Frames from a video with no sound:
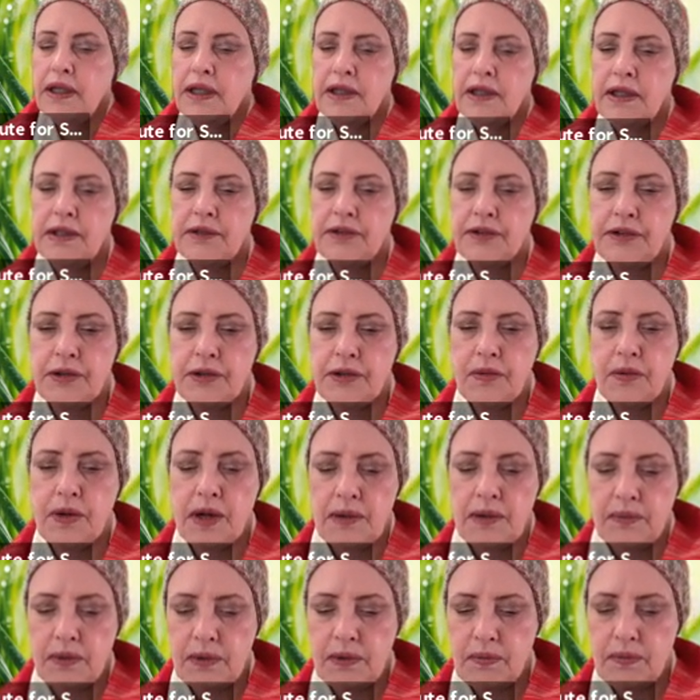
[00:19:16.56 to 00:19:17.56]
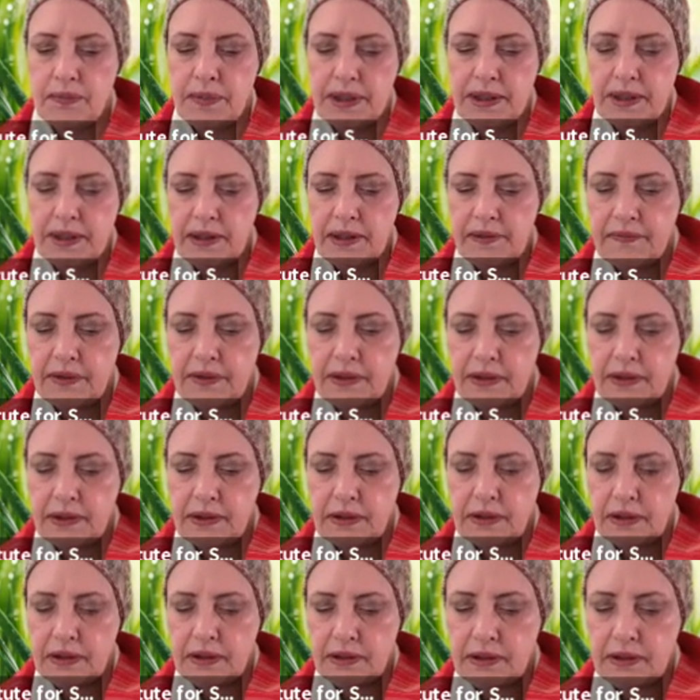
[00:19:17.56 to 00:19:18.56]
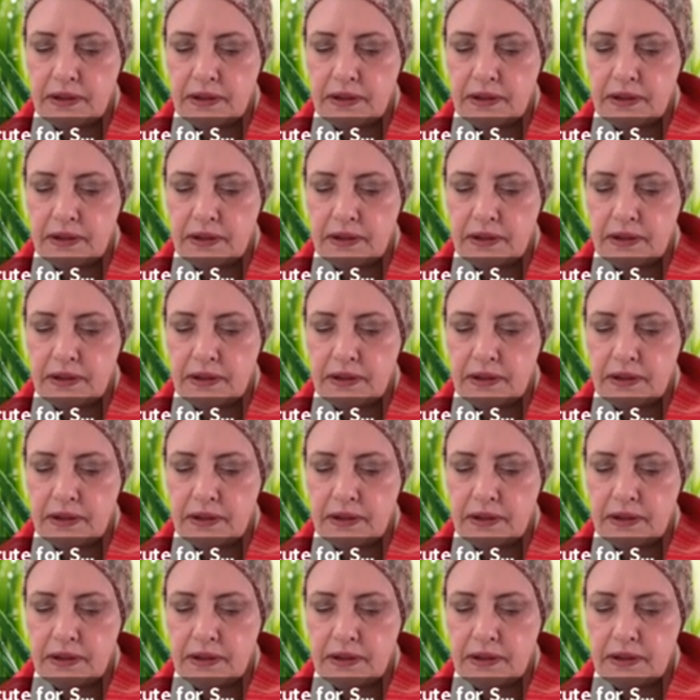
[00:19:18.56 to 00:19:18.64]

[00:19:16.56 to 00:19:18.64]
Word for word: And so I will be giving